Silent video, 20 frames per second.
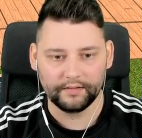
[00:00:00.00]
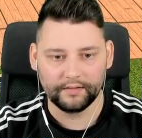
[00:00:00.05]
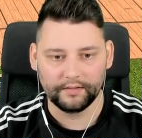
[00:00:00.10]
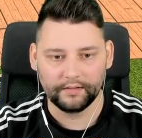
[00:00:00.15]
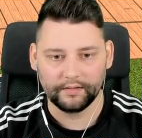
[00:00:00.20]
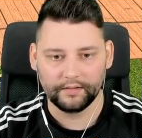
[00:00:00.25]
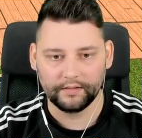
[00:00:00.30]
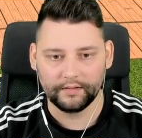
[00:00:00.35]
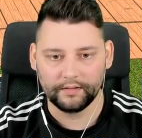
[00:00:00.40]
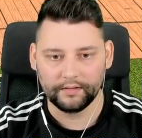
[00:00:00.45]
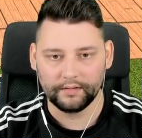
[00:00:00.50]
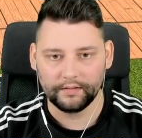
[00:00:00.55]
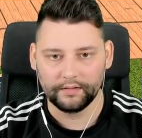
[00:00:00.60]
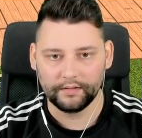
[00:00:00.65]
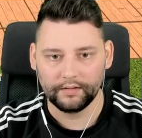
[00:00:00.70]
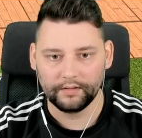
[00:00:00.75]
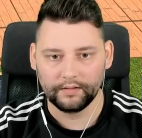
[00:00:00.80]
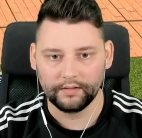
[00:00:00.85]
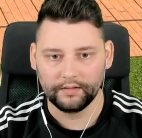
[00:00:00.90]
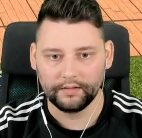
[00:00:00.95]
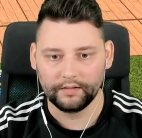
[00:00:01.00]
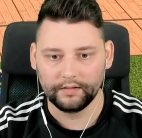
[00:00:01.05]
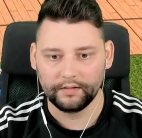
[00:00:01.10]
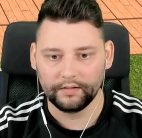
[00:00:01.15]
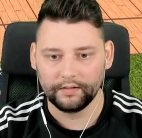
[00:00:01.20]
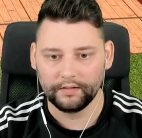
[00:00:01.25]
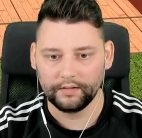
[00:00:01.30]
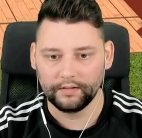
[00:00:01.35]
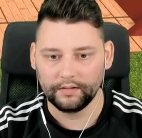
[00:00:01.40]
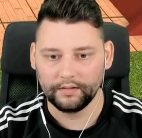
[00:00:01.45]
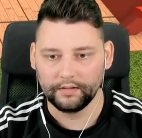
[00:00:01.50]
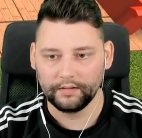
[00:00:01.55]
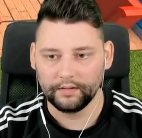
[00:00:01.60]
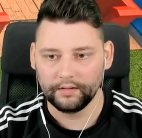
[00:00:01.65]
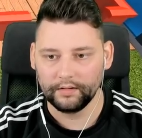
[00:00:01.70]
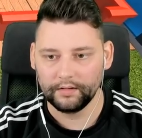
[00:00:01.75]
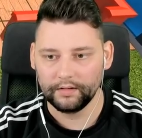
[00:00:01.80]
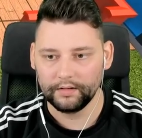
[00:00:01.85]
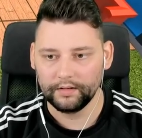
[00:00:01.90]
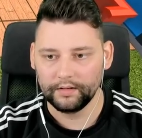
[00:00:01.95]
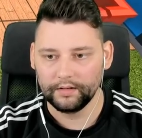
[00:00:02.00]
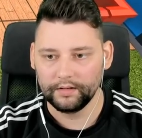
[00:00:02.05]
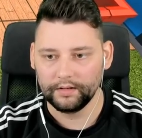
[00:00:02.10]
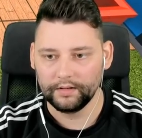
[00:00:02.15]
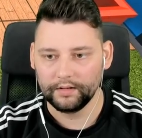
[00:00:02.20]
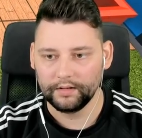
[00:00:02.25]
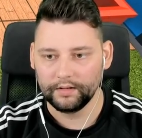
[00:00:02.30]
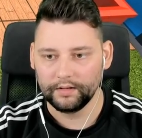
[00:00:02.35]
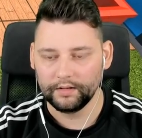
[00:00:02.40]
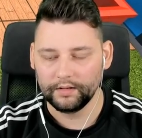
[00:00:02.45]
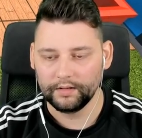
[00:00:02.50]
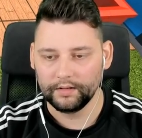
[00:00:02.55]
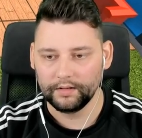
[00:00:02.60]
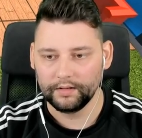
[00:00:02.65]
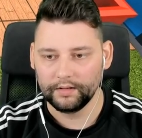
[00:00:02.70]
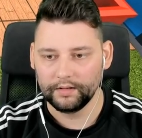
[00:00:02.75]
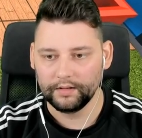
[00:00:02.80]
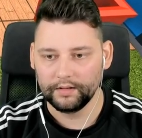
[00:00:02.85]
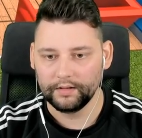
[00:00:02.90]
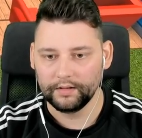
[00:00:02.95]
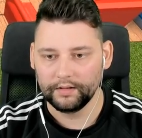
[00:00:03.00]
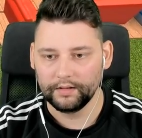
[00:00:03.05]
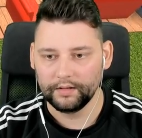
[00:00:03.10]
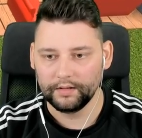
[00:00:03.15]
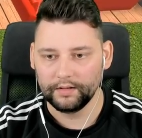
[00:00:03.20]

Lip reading: No one is speaking in this clip.